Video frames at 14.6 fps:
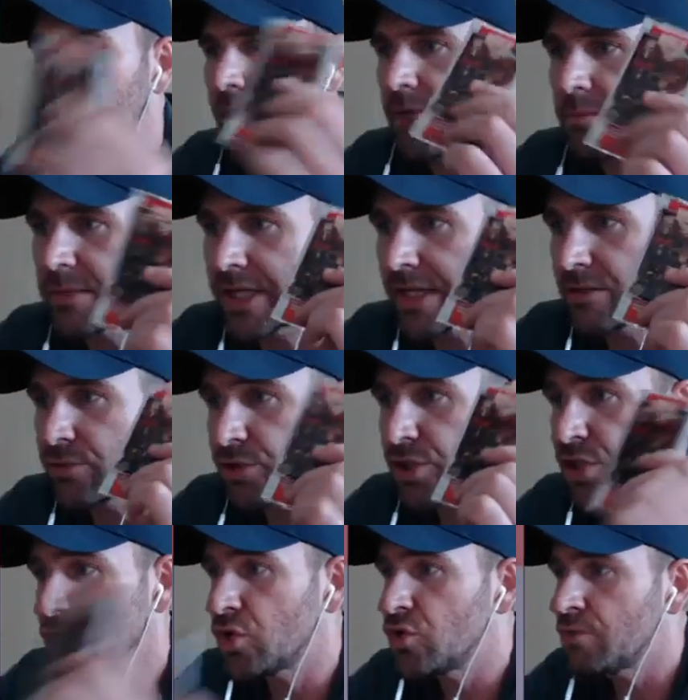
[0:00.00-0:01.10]
am down
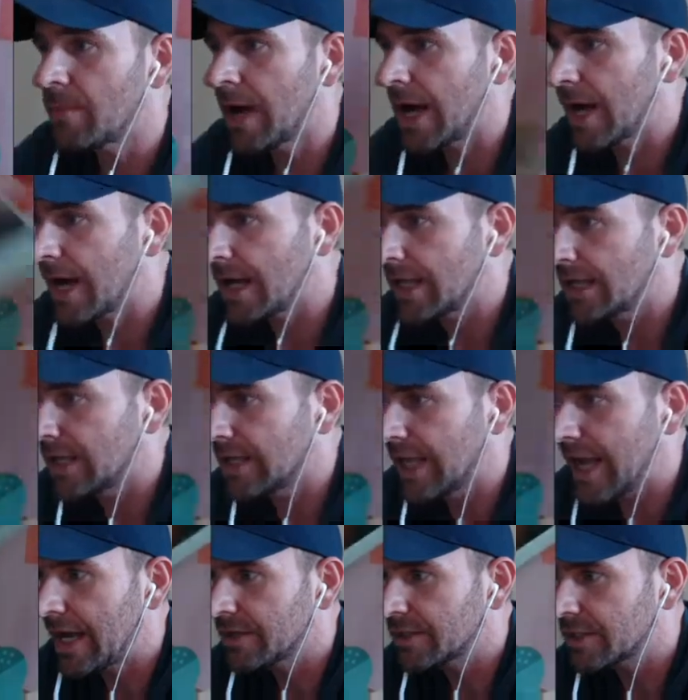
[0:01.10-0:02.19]
to my
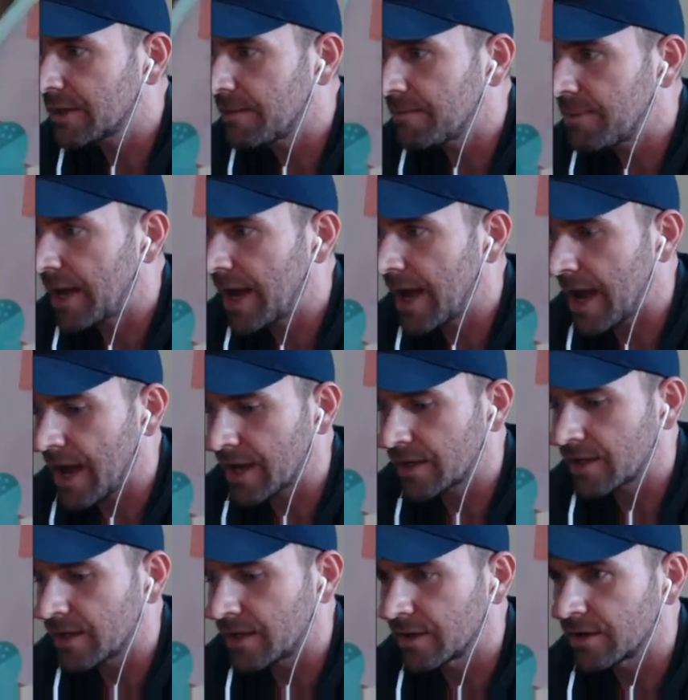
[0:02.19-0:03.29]
last pack
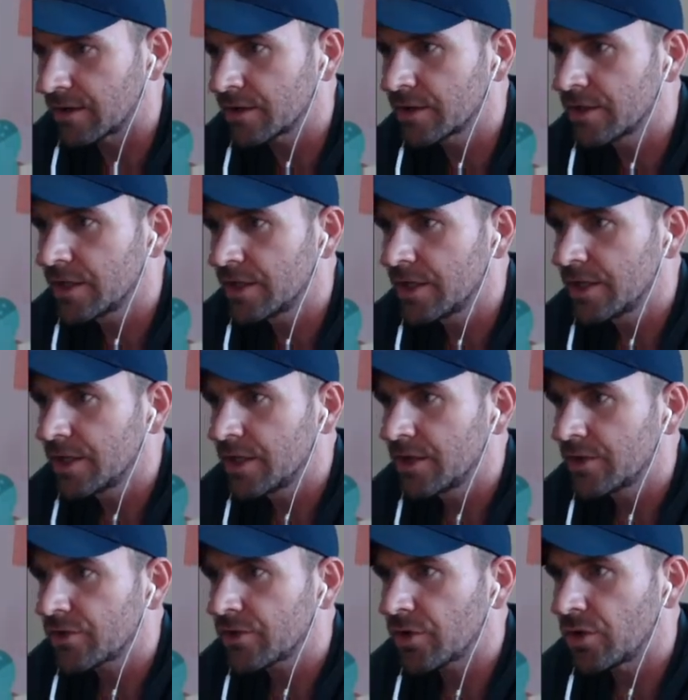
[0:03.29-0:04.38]
here.
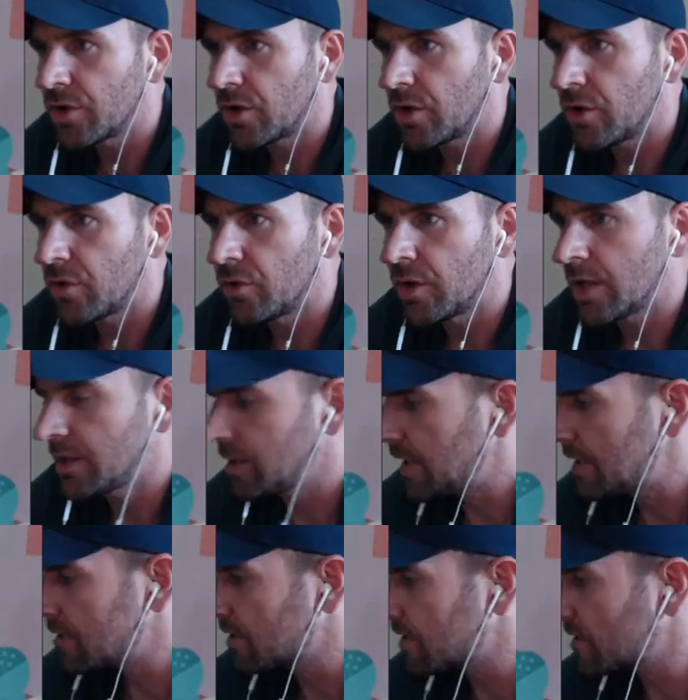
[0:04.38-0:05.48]
So let's